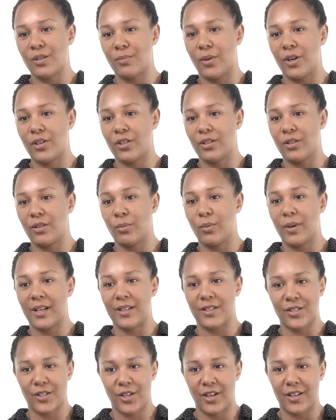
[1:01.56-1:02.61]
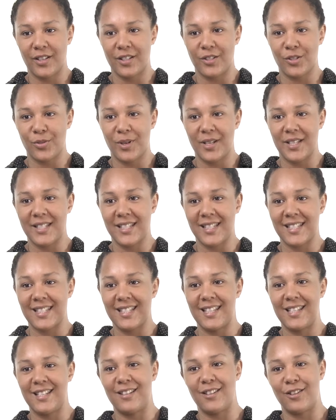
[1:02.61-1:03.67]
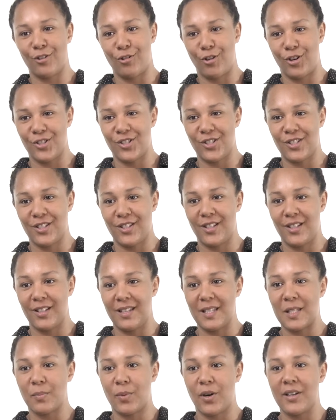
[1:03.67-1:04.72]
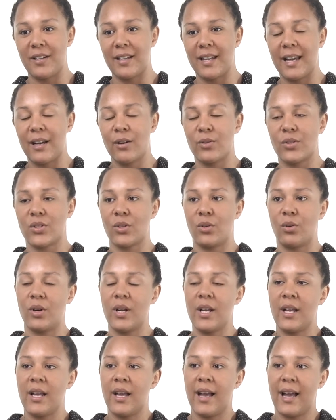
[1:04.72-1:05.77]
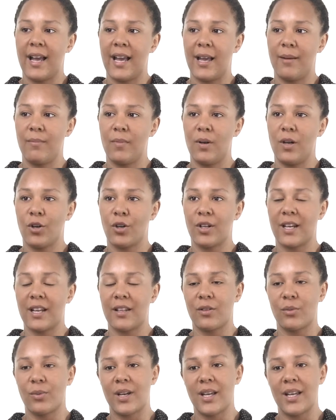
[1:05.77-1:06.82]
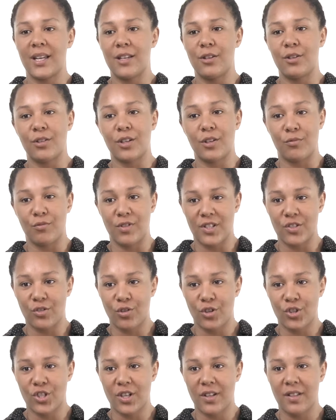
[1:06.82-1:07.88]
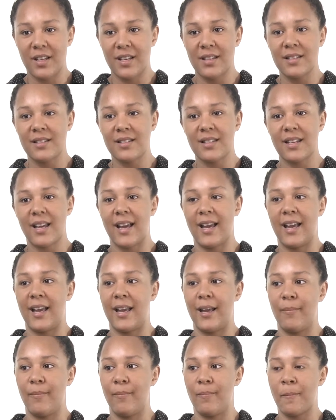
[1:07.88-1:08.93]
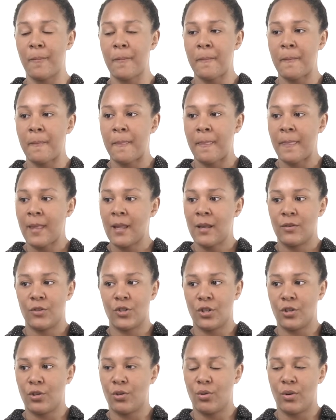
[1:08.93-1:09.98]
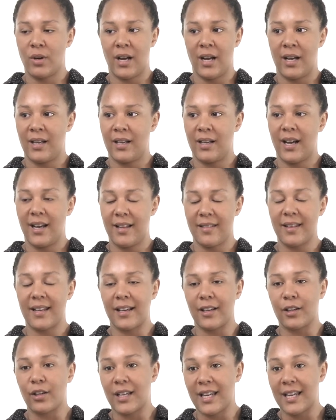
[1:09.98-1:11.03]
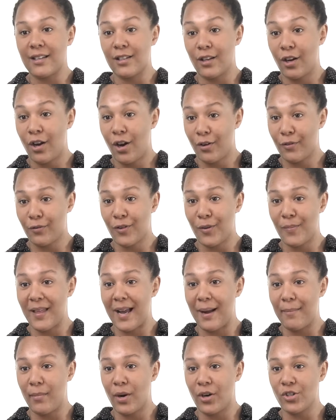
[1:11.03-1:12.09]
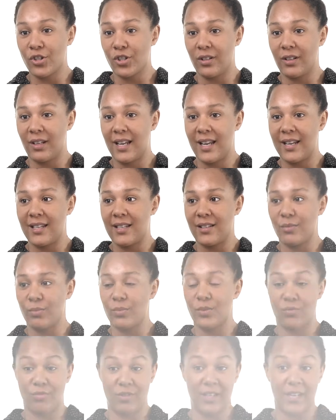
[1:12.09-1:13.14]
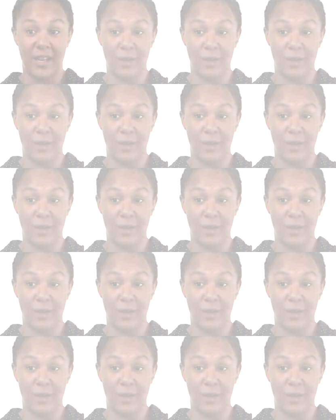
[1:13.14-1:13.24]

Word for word: the model when I started in twenty sixteen across to this point now. So um, looking at the way you can restructure things, um, you know, I, I think I gained a lot from that module and it was really